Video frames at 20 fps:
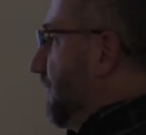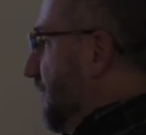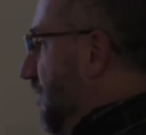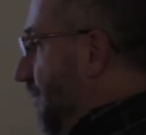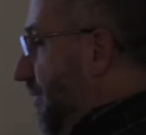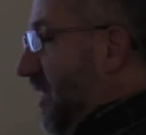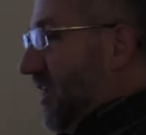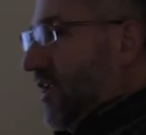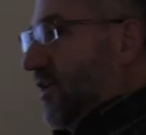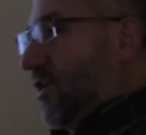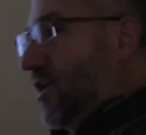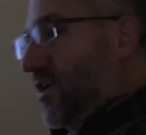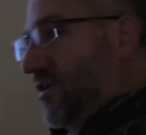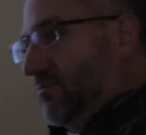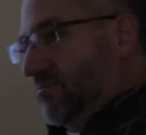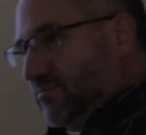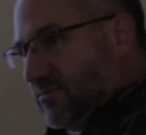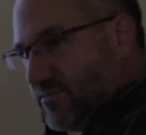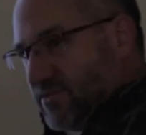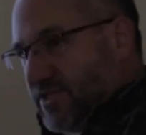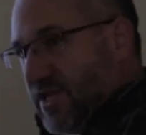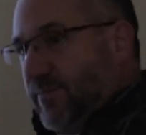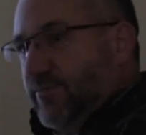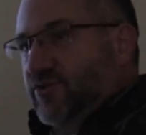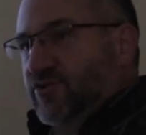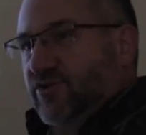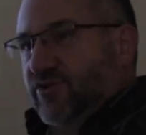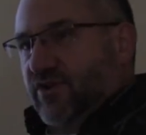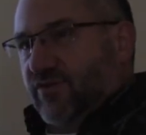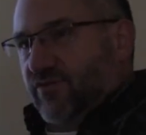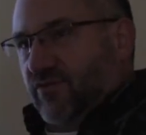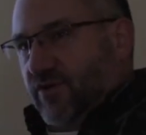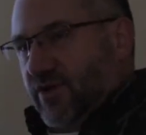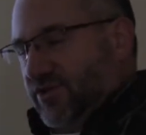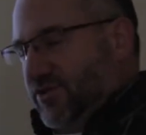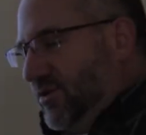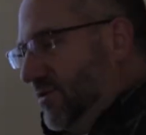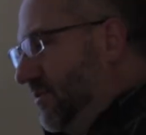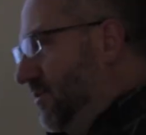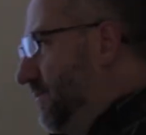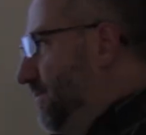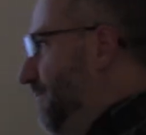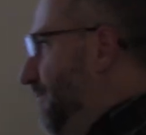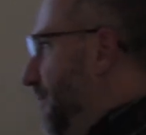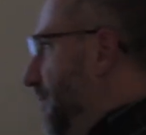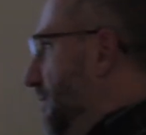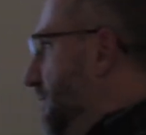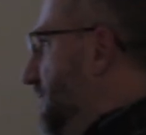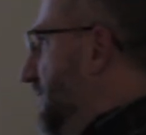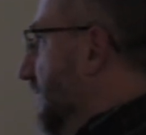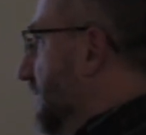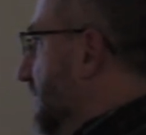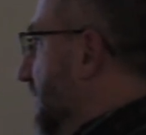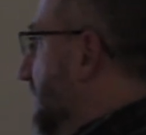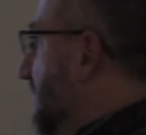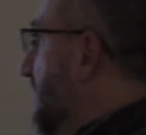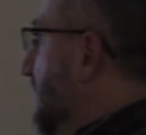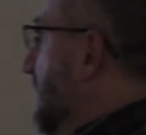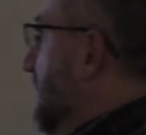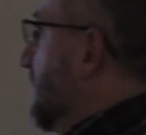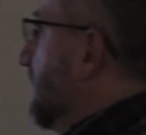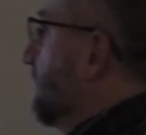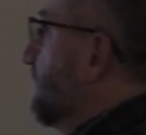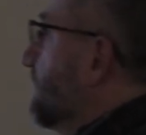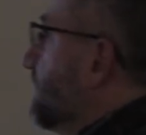depending on temperature differential, or delta T.